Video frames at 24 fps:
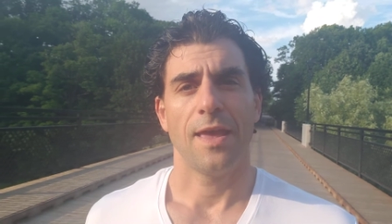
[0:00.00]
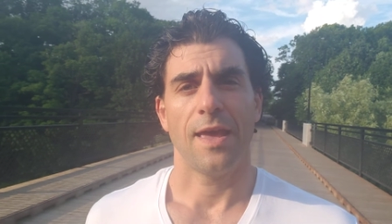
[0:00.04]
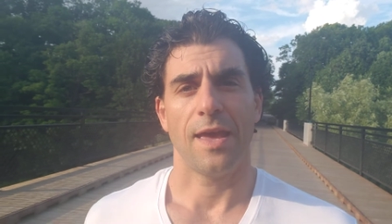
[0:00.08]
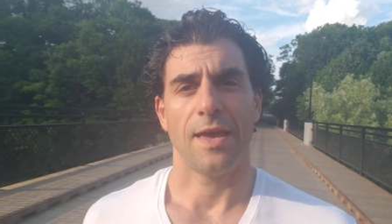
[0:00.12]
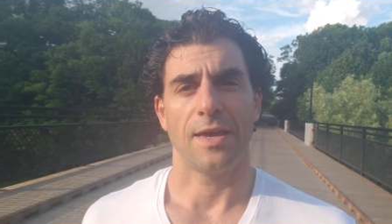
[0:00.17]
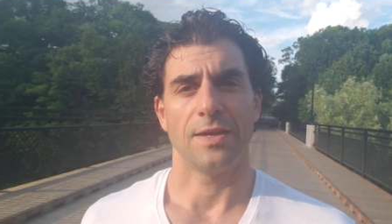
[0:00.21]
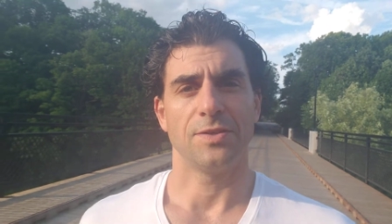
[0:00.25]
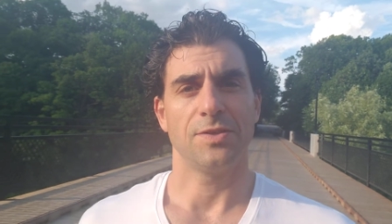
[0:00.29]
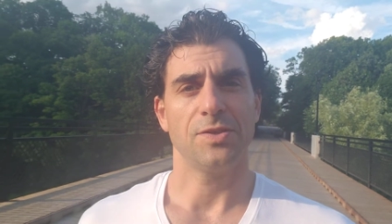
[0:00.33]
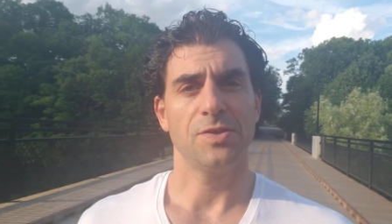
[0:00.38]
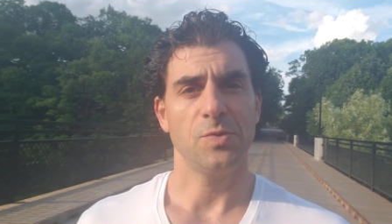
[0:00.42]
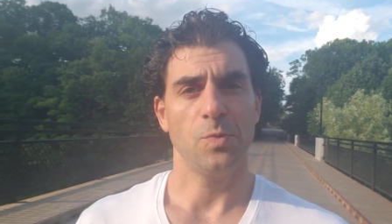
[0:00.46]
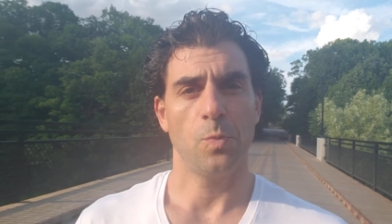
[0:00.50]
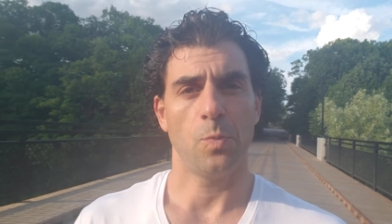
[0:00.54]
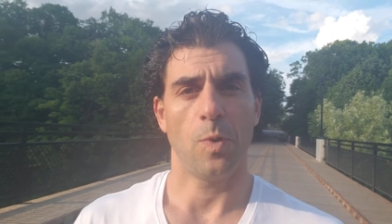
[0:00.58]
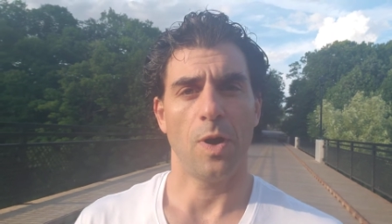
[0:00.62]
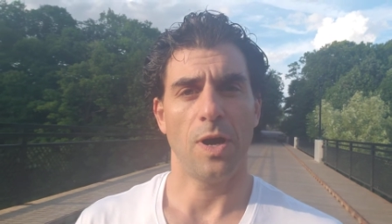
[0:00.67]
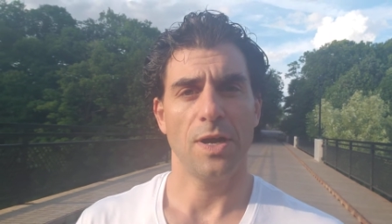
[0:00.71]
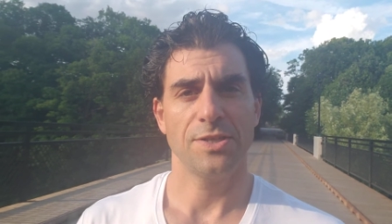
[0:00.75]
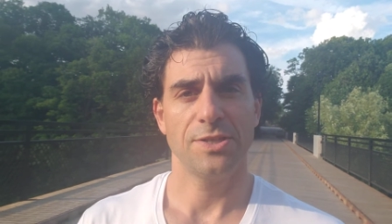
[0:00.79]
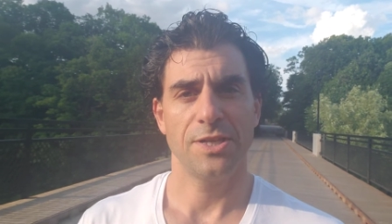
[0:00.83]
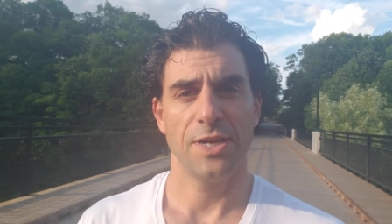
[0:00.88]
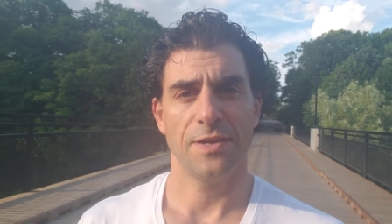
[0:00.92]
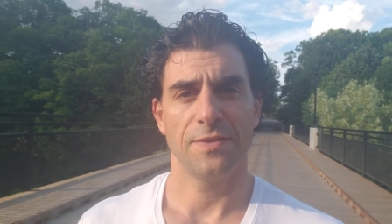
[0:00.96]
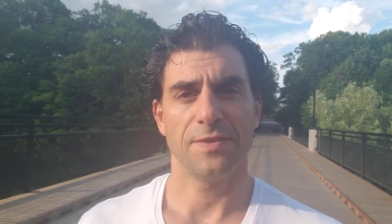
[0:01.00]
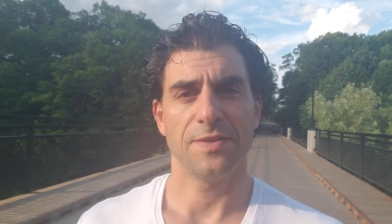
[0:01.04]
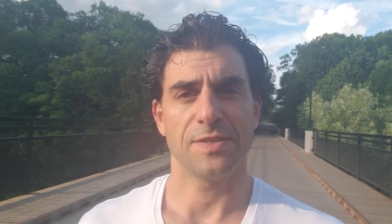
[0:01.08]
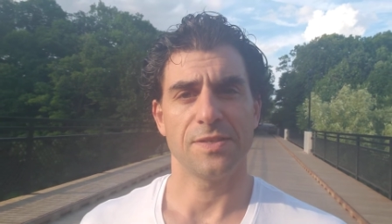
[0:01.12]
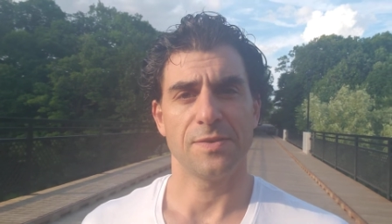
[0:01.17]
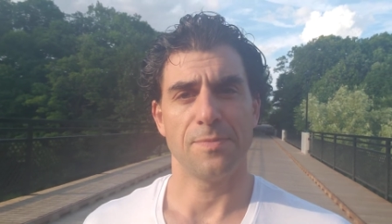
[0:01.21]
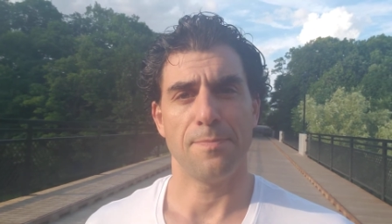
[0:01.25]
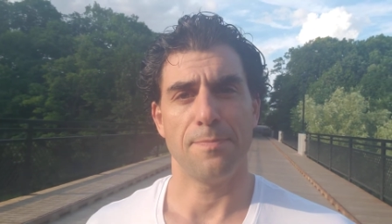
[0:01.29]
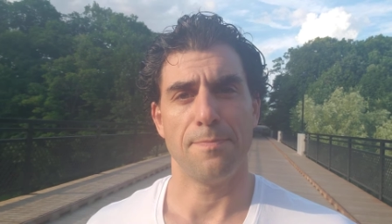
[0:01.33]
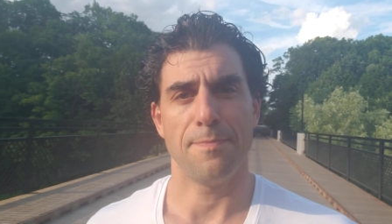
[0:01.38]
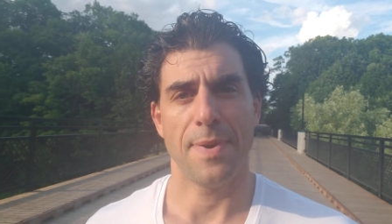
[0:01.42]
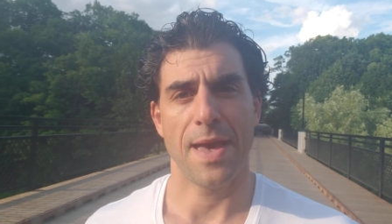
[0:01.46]
and just watch how
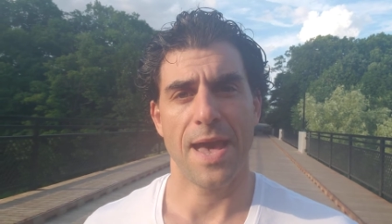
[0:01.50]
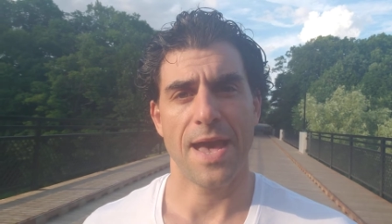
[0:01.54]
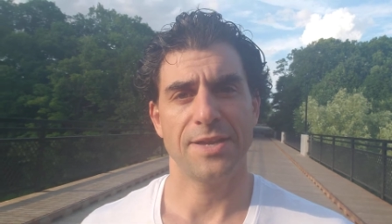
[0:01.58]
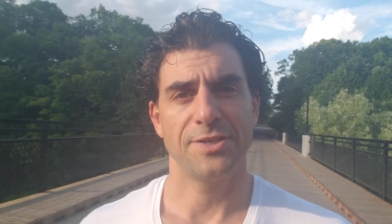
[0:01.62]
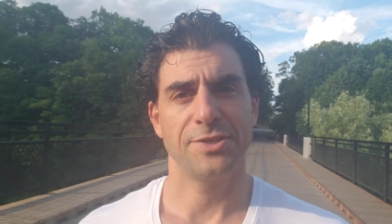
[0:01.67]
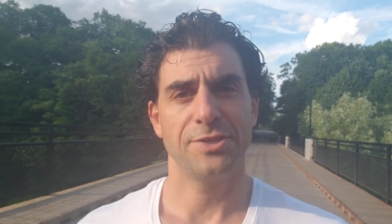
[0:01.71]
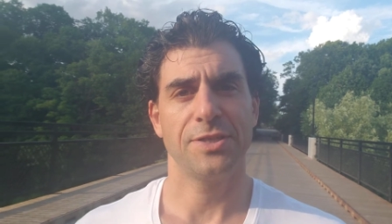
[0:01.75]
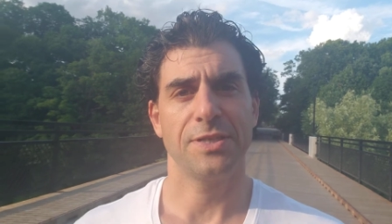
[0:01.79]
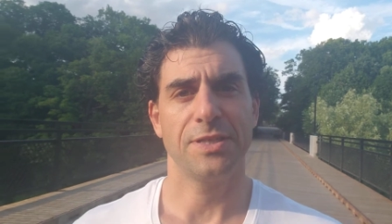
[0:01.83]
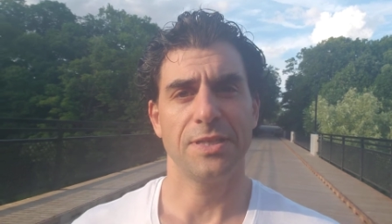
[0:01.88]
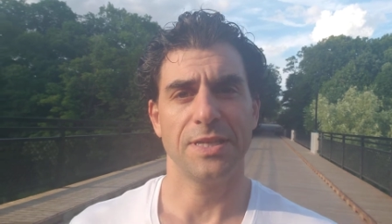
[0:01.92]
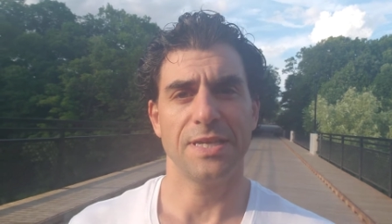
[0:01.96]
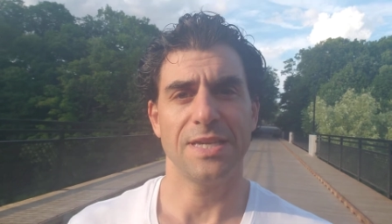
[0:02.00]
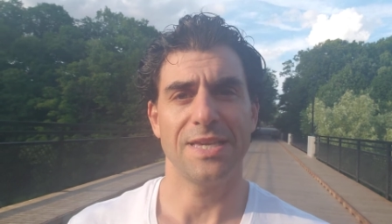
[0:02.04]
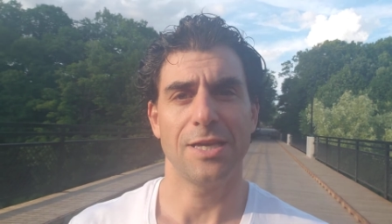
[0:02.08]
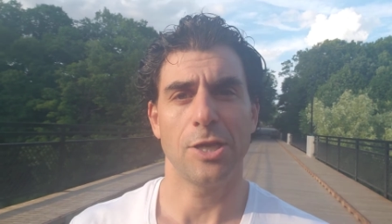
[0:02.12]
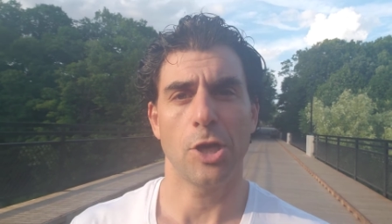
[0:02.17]
this magically